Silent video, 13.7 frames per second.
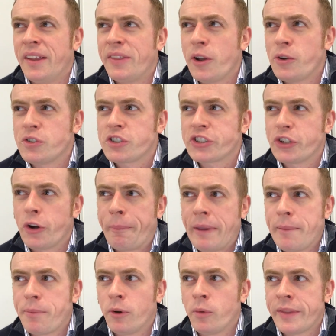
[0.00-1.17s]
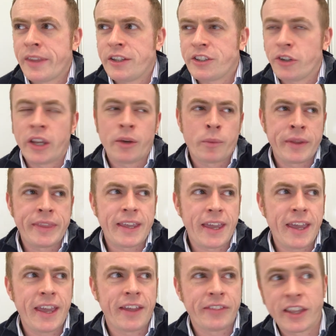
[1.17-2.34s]
Those sort of people, when they do it, when they
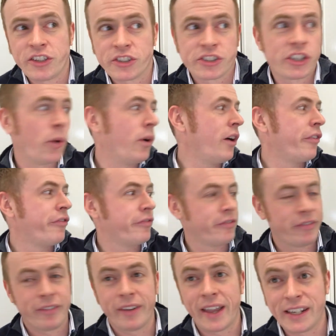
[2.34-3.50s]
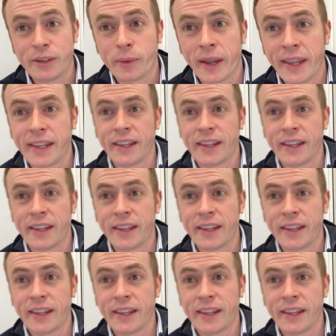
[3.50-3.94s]
hit, they just go off anyway,